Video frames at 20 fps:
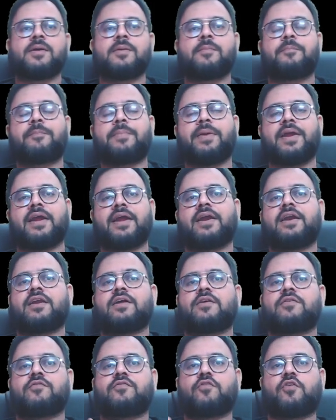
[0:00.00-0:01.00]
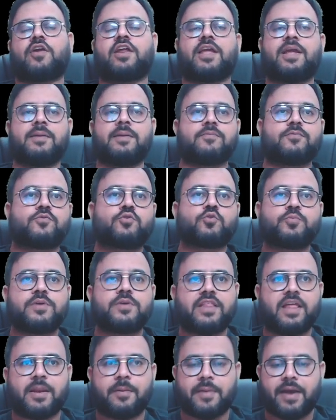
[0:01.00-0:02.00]
paid for him to be
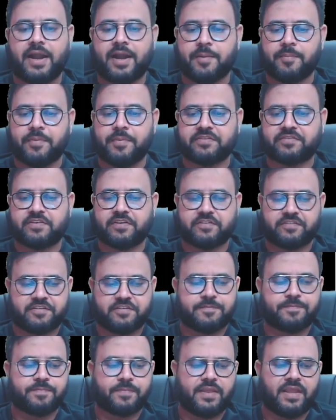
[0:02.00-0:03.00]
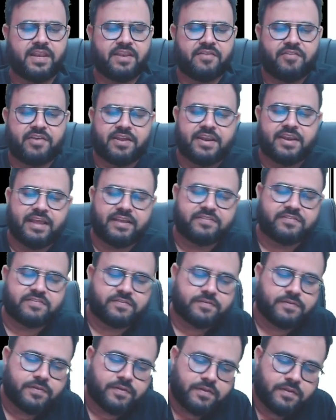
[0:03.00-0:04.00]
their brand ambassador. Anyway, nice.
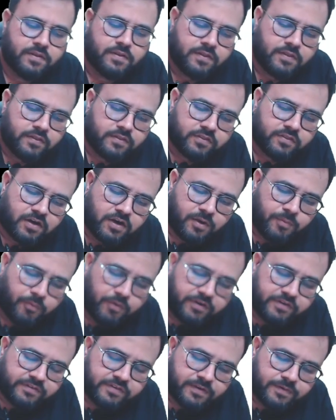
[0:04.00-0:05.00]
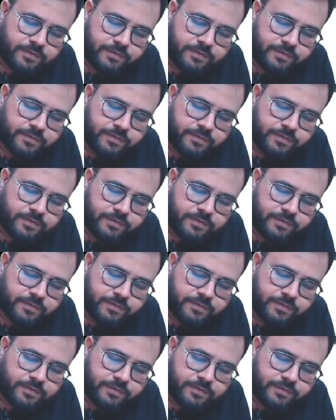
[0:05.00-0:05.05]
Third point, sir.